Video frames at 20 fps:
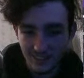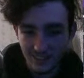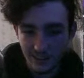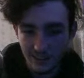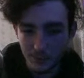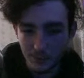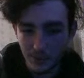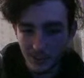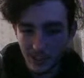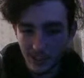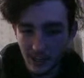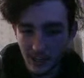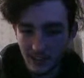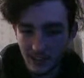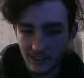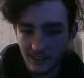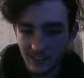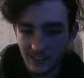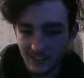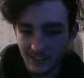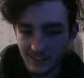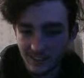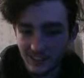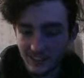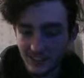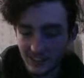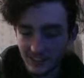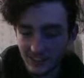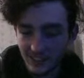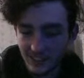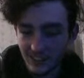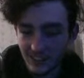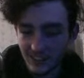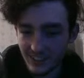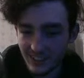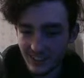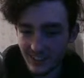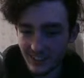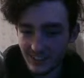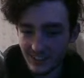A blue carrot.
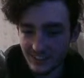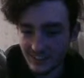Okay.